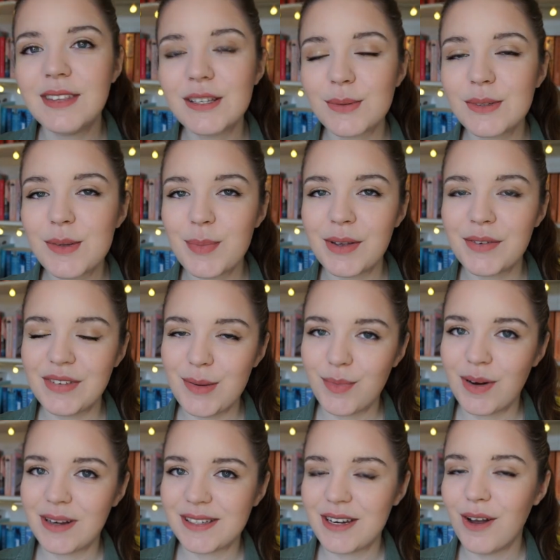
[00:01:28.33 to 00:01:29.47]
This was a birthday
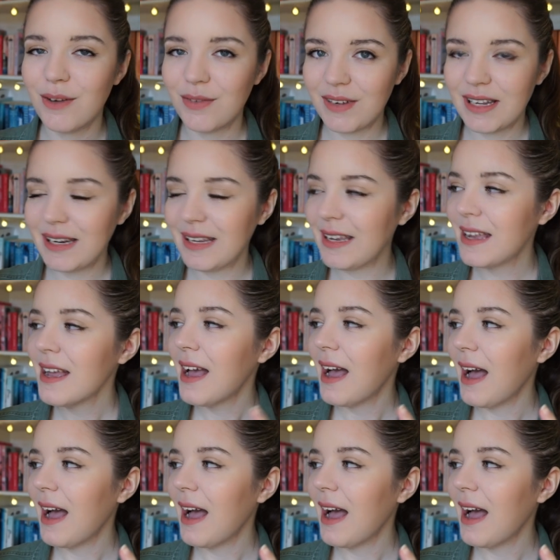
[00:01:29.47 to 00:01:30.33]
present off Lily